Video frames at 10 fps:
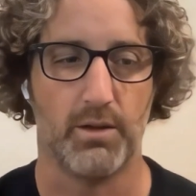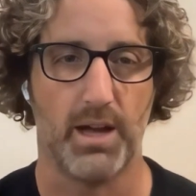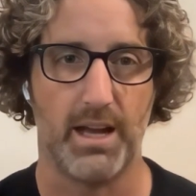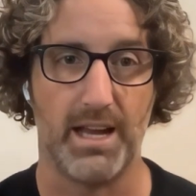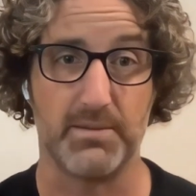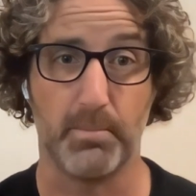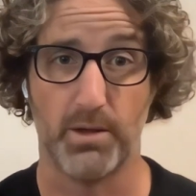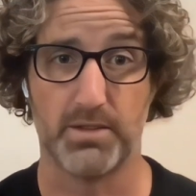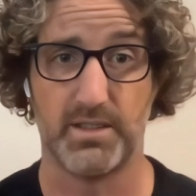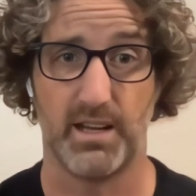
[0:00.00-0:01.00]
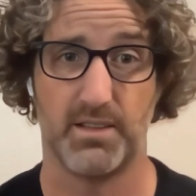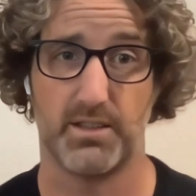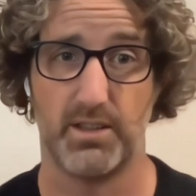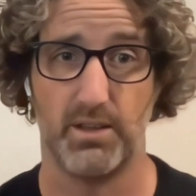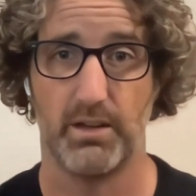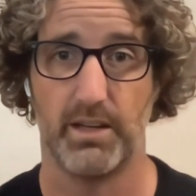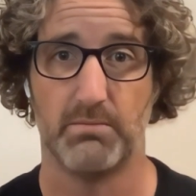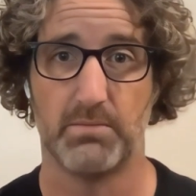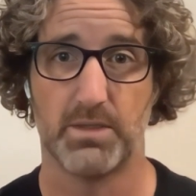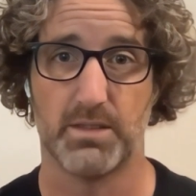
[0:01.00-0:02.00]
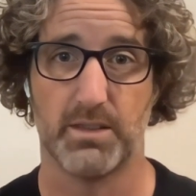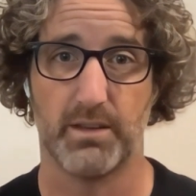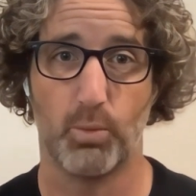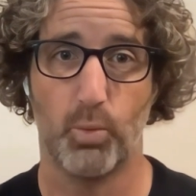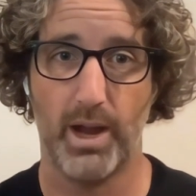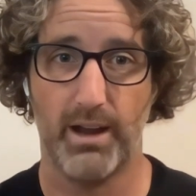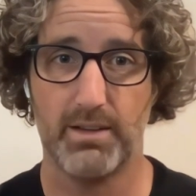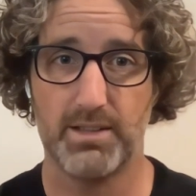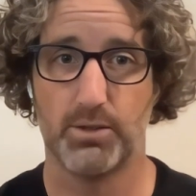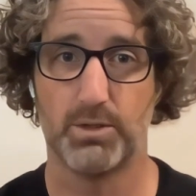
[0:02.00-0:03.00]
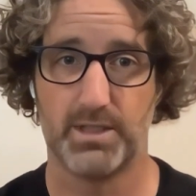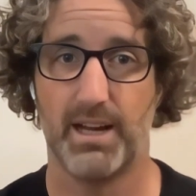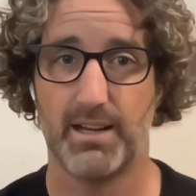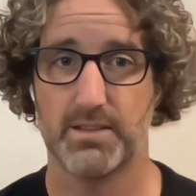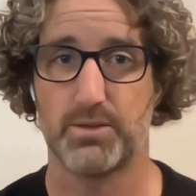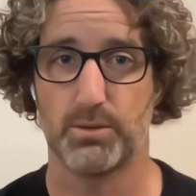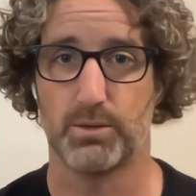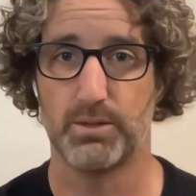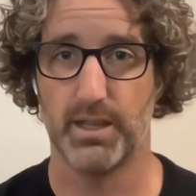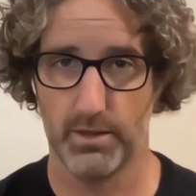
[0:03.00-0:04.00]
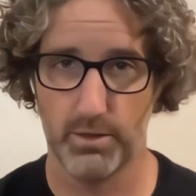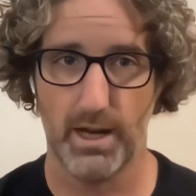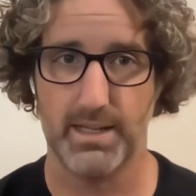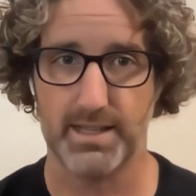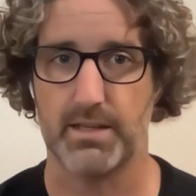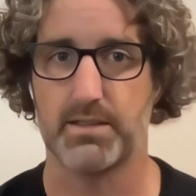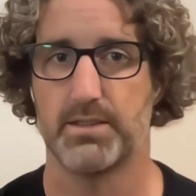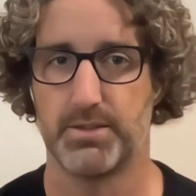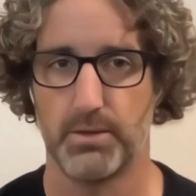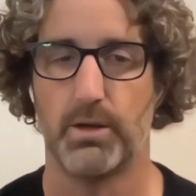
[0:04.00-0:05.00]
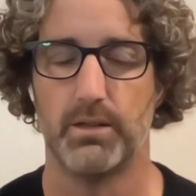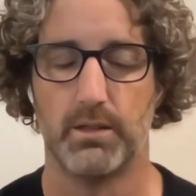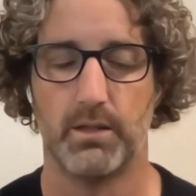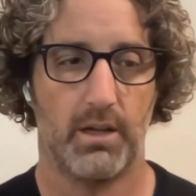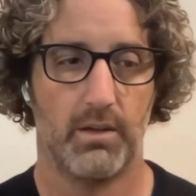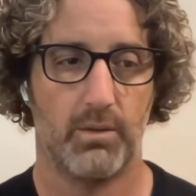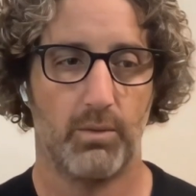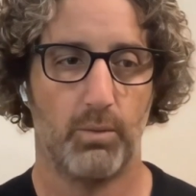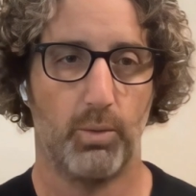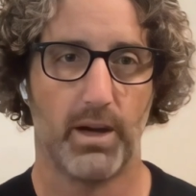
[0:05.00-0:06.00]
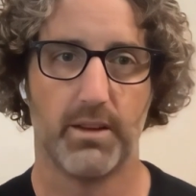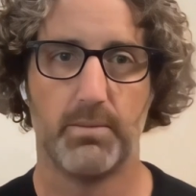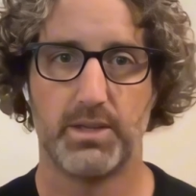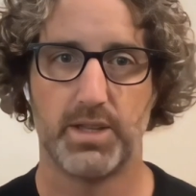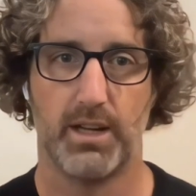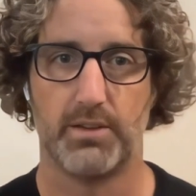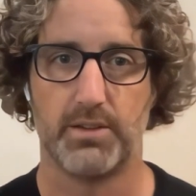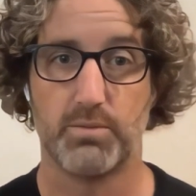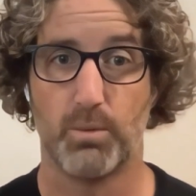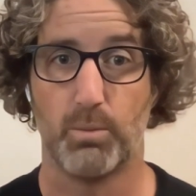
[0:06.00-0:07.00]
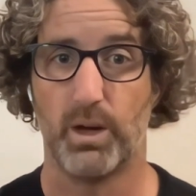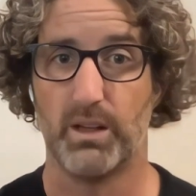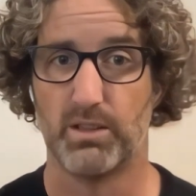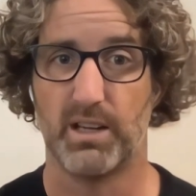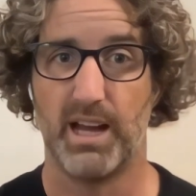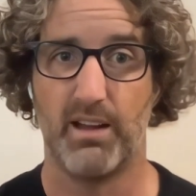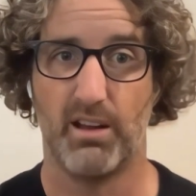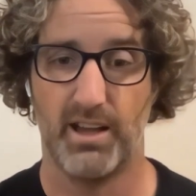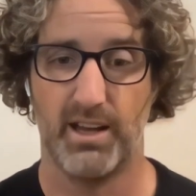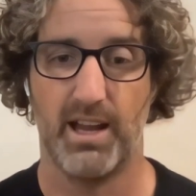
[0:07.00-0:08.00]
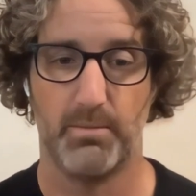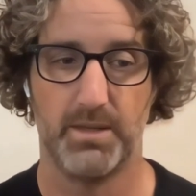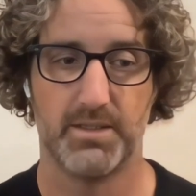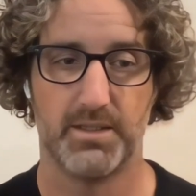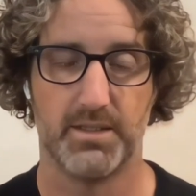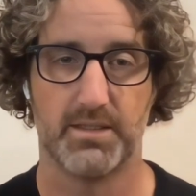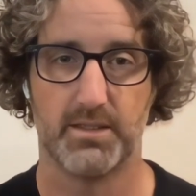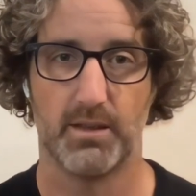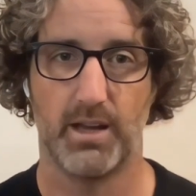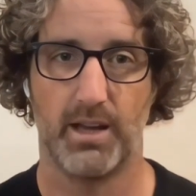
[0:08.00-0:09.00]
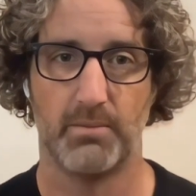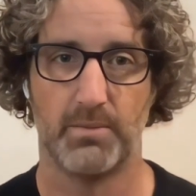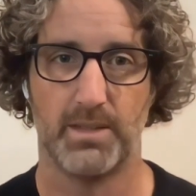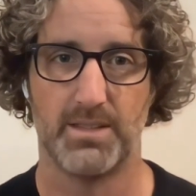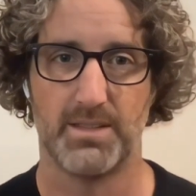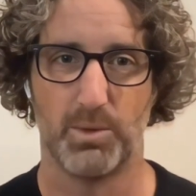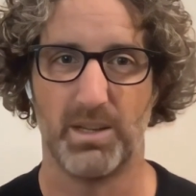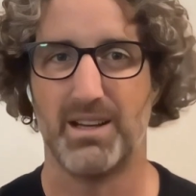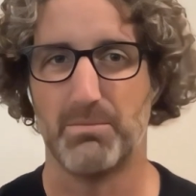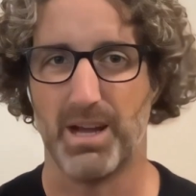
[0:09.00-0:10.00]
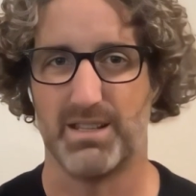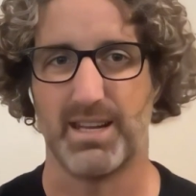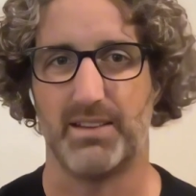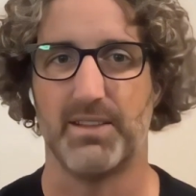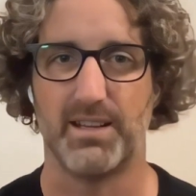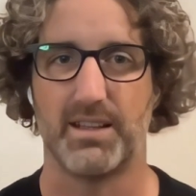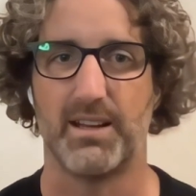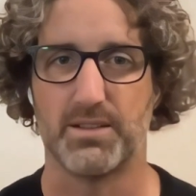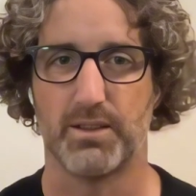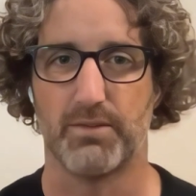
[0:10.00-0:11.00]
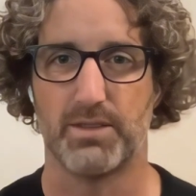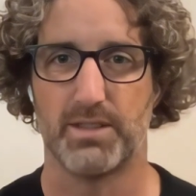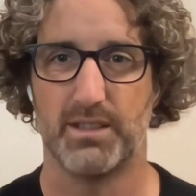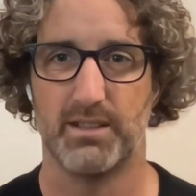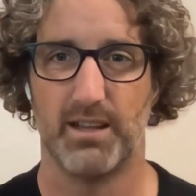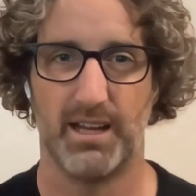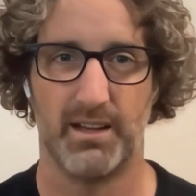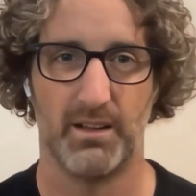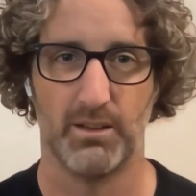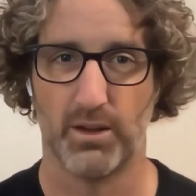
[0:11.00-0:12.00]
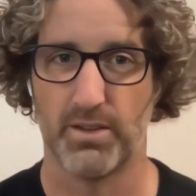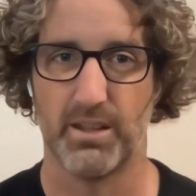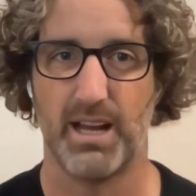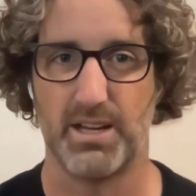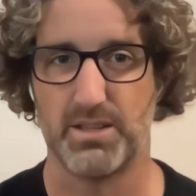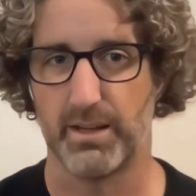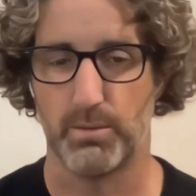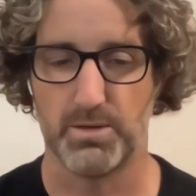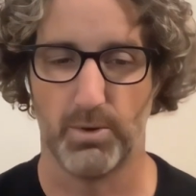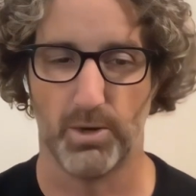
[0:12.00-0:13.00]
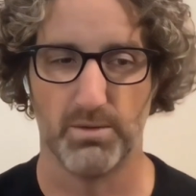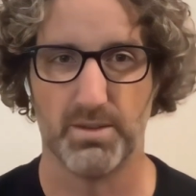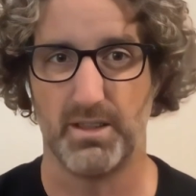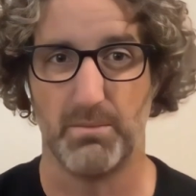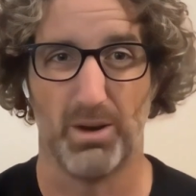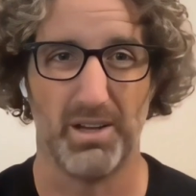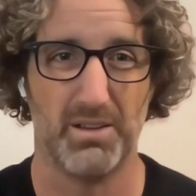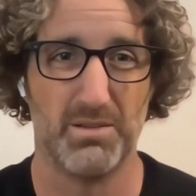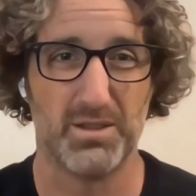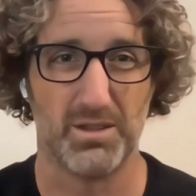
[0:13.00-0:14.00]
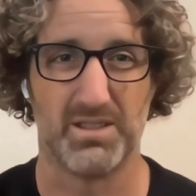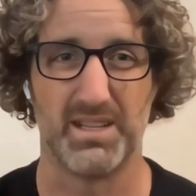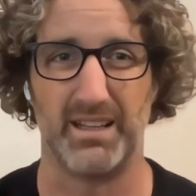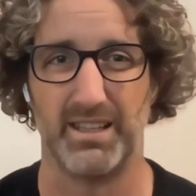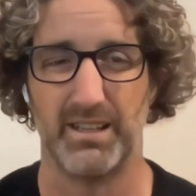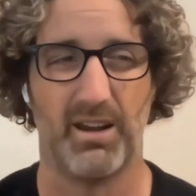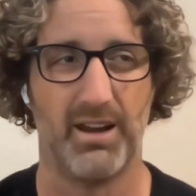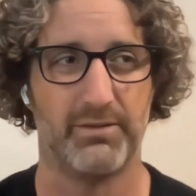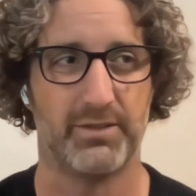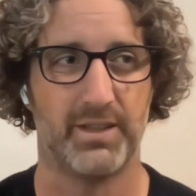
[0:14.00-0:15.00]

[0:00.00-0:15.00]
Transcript: as opposed to data security. So it's like, where is your data stored and who has access to it? One of the big challenges when we look at AI in our business is that we need to maintain that data sovereignty. And a lot of the large language models that you might use in your daily life